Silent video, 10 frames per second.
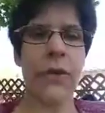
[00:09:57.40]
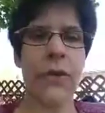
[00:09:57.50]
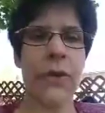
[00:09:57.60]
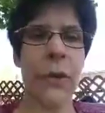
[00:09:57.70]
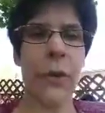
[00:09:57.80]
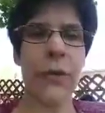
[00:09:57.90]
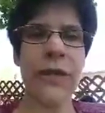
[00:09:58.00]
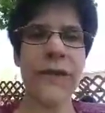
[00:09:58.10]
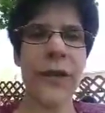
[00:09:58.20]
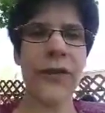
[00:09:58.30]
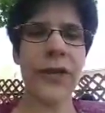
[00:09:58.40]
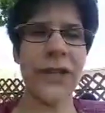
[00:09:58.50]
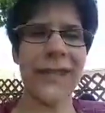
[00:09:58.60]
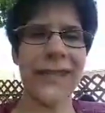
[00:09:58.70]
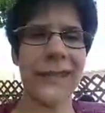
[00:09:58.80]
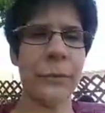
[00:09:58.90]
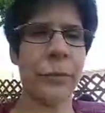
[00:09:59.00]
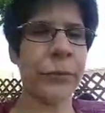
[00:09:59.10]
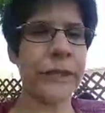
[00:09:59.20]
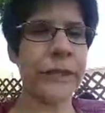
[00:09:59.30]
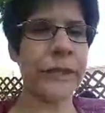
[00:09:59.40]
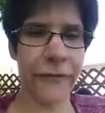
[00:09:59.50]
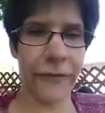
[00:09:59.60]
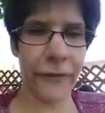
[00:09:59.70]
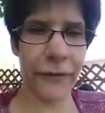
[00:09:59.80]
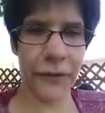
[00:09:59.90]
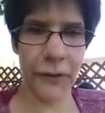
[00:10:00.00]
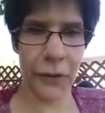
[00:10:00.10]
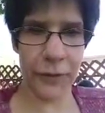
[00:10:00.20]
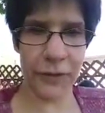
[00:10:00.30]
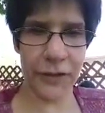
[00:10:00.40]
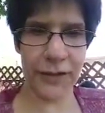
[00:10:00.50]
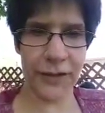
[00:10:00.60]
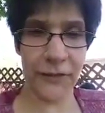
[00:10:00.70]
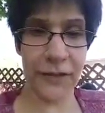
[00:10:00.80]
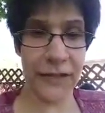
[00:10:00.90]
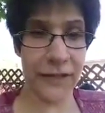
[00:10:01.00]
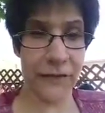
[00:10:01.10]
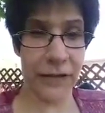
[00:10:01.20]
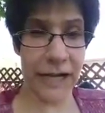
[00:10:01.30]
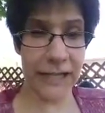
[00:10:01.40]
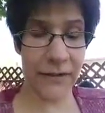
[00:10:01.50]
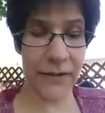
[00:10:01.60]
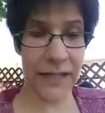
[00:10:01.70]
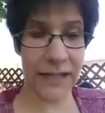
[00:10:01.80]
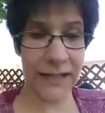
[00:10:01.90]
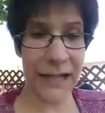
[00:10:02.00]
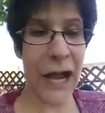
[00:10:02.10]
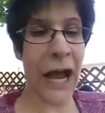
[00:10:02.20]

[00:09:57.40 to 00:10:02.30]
So these are just brief descriptions of these different activities.